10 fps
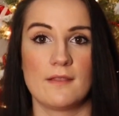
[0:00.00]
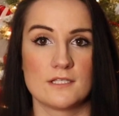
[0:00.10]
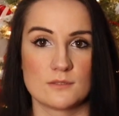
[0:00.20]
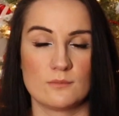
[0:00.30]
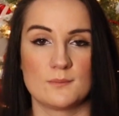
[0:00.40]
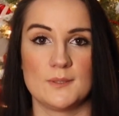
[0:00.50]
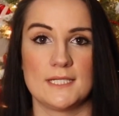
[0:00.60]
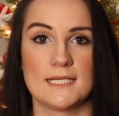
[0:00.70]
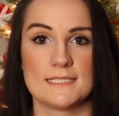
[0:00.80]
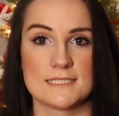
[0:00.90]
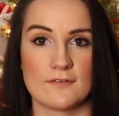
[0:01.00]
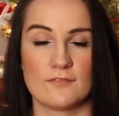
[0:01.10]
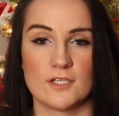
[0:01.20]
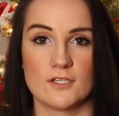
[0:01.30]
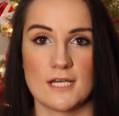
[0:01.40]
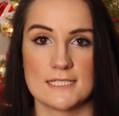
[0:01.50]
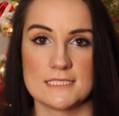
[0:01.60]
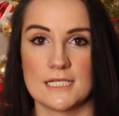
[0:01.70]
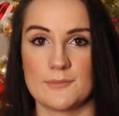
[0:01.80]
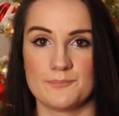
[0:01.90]
this would be a definitely good
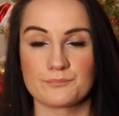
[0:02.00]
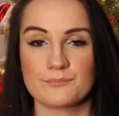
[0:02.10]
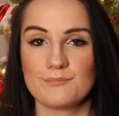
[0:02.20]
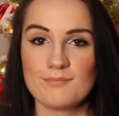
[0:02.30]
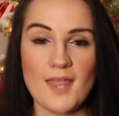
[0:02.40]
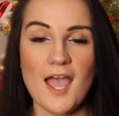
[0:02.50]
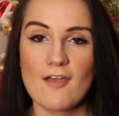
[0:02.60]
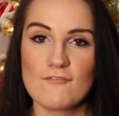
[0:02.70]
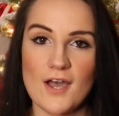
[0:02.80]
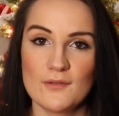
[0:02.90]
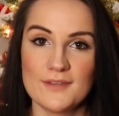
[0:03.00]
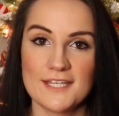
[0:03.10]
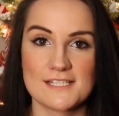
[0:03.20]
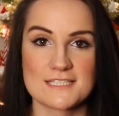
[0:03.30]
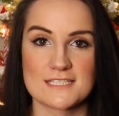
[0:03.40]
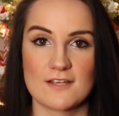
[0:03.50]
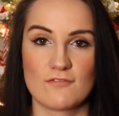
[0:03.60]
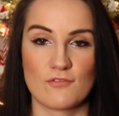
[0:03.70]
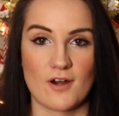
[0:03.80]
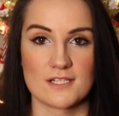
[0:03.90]
idea. I found this
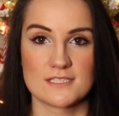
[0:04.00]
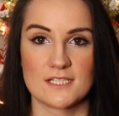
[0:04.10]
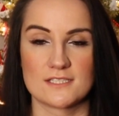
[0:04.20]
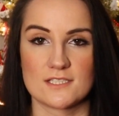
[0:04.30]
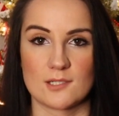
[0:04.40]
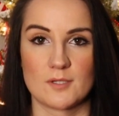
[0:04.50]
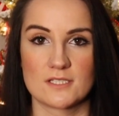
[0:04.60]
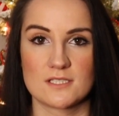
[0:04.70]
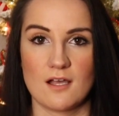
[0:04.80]
frosted Starbucks